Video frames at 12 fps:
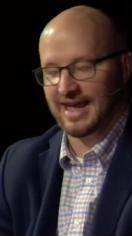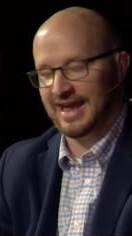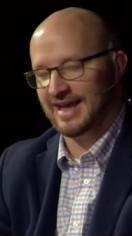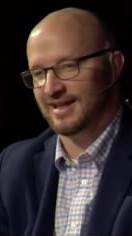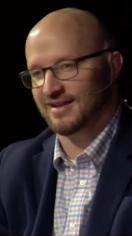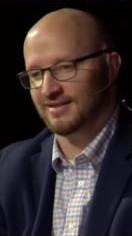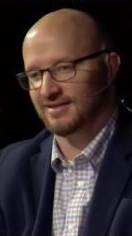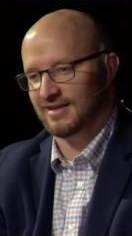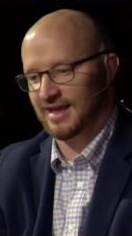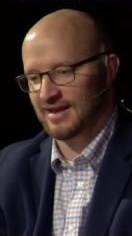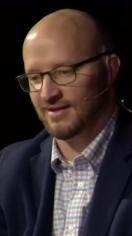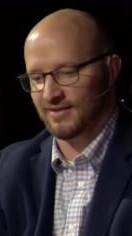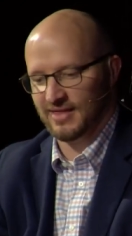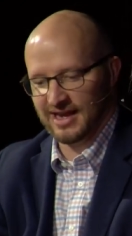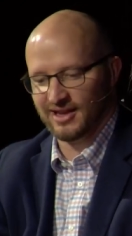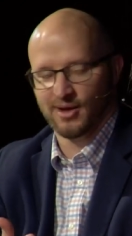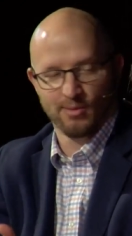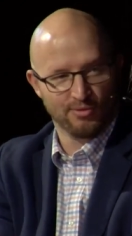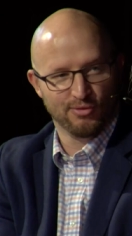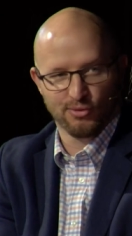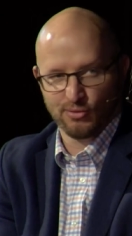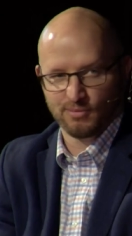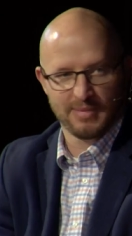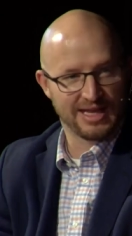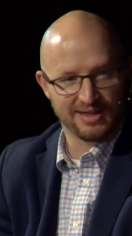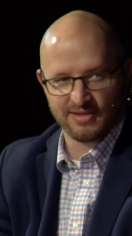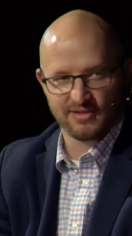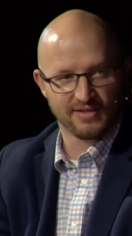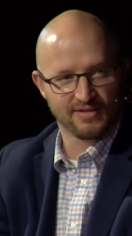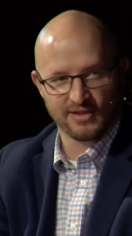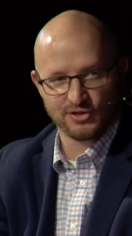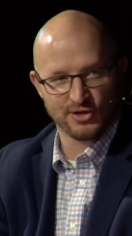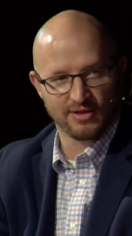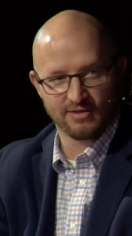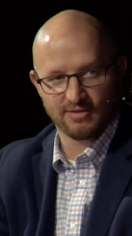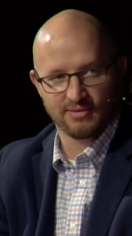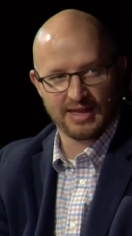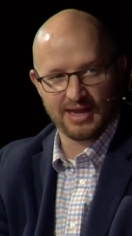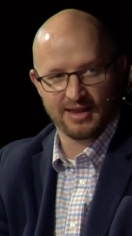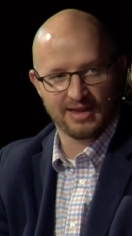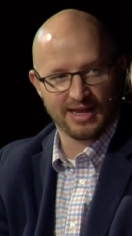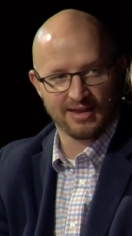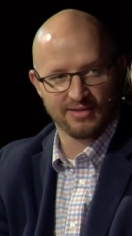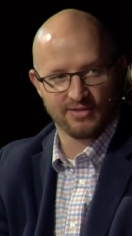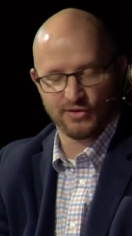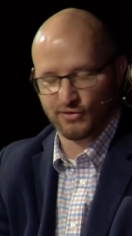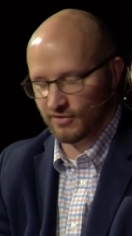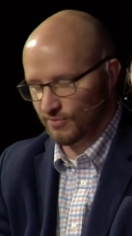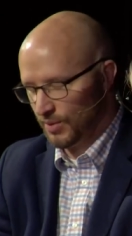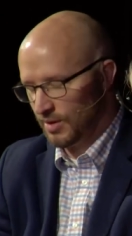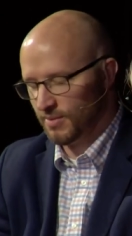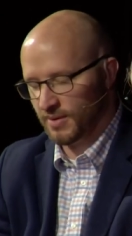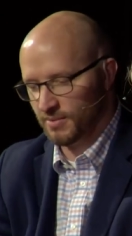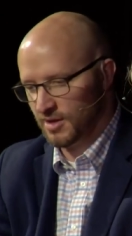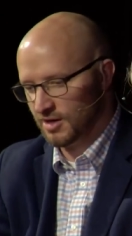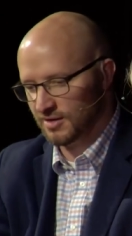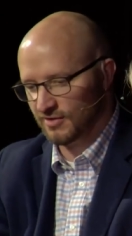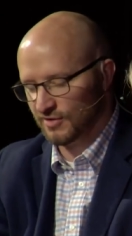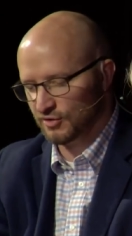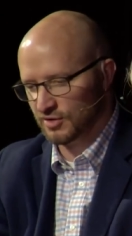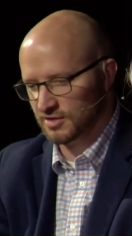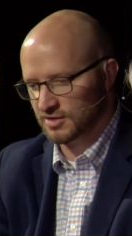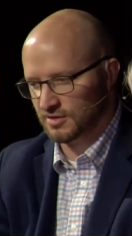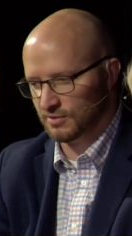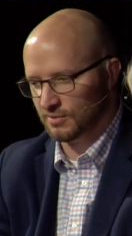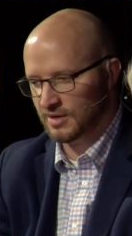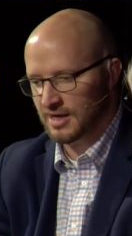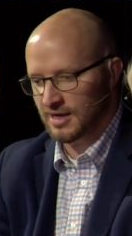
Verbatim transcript: And and that comes through making these decisions, day to day decisions, minute by minute decisions to